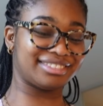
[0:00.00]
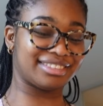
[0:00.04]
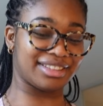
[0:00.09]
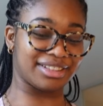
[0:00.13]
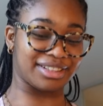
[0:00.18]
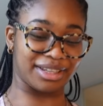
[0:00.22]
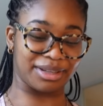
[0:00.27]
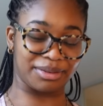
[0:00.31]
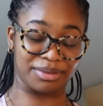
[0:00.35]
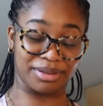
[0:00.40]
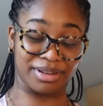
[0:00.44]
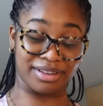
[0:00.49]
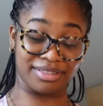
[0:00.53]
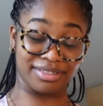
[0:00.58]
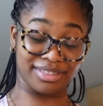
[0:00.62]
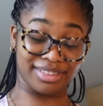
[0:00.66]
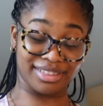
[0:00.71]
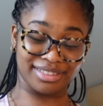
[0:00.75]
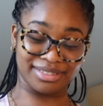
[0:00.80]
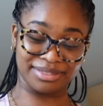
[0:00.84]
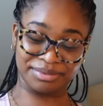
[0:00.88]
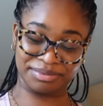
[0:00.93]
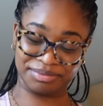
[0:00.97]
Okay,
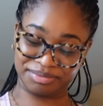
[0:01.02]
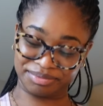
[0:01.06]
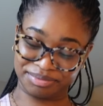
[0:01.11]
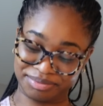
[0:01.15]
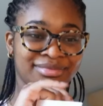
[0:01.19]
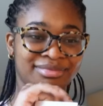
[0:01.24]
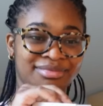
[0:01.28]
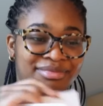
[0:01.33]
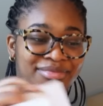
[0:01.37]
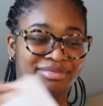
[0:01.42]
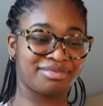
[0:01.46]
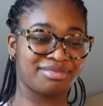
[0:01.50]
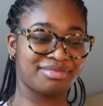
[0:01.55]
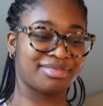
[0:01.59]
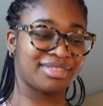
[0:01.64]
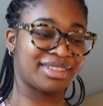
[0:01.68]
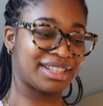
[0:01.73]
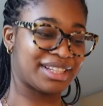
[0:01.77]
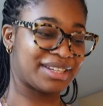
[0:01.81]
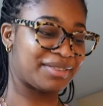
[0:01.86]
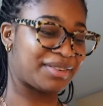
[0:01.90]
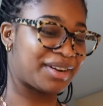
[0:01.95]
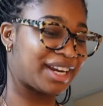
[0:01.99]
whatever.
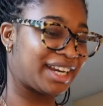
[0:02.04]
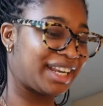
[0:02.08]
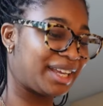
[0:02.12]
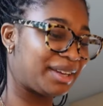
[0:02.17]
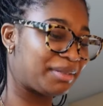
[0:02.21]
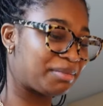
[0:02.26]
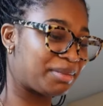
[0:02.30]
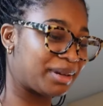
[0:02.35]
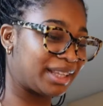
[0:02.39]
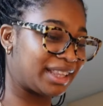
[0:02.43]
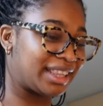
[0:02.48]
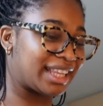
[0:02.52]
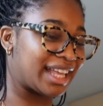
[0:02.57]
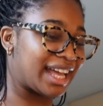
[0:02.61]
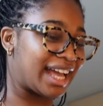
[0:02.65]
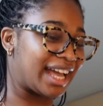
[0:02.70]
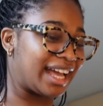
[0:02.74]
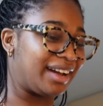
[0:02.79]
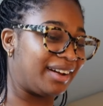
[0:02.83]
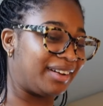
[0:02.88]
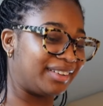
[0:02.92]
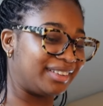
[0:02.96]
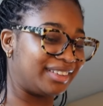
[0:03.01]
Why did he put
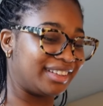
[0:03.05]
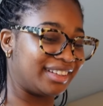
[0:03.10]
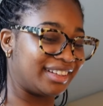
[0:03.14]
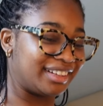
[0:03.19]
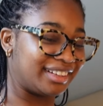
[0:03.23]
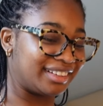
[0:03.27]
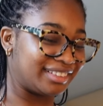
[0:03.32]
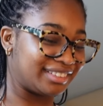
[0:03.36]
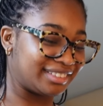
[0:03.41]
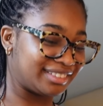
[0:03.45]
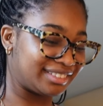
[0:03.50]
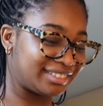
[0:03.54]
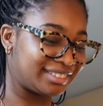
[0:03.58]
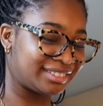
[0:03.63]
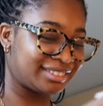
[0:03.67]
that on there?